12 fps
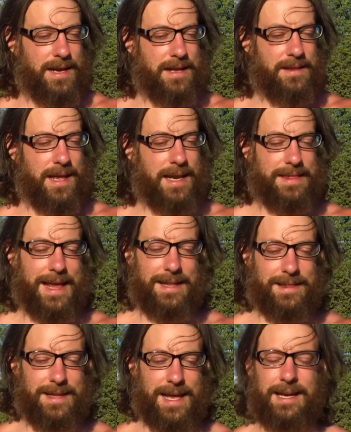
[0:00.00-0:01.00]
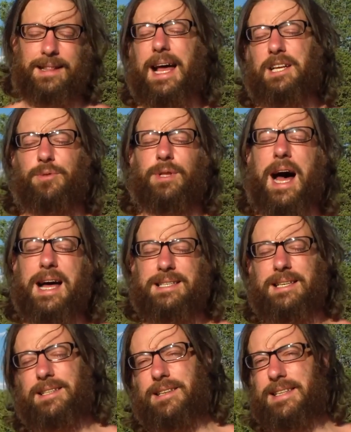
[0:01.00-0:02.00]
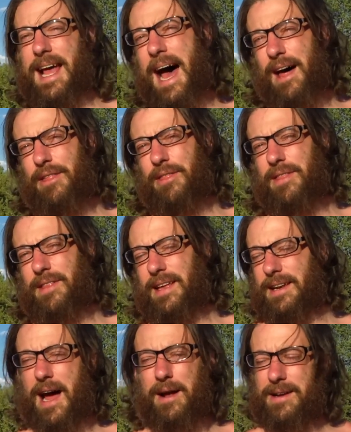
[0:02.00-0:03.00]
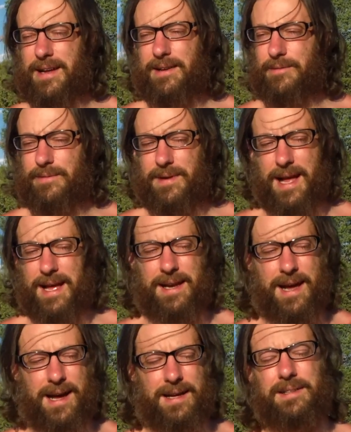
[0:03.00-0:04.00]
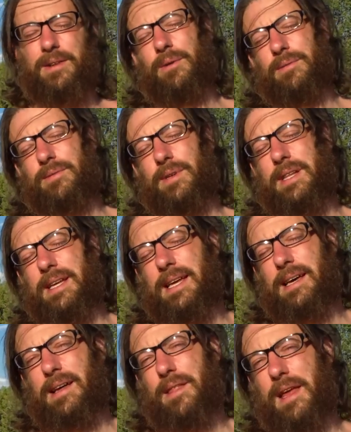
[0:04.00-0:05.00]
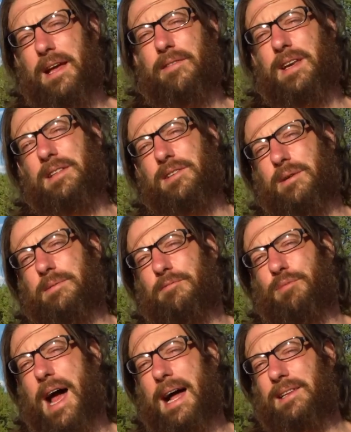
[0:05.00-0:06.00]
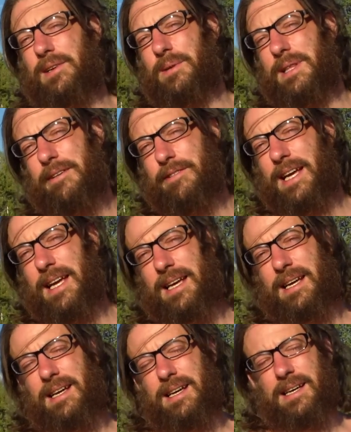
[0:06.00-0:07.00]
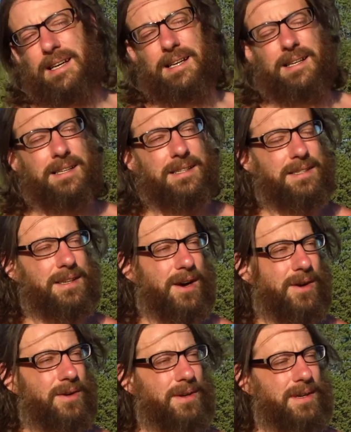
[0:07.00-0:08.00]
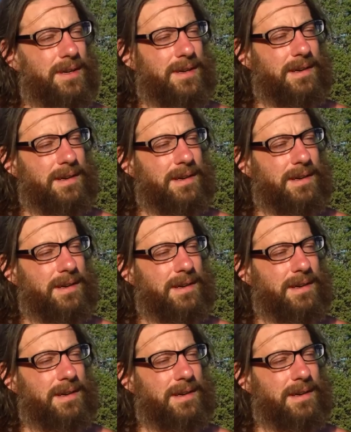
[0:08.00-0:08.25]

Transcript: and they intellectualize it to death and don't really think of it in terms of practical living. So,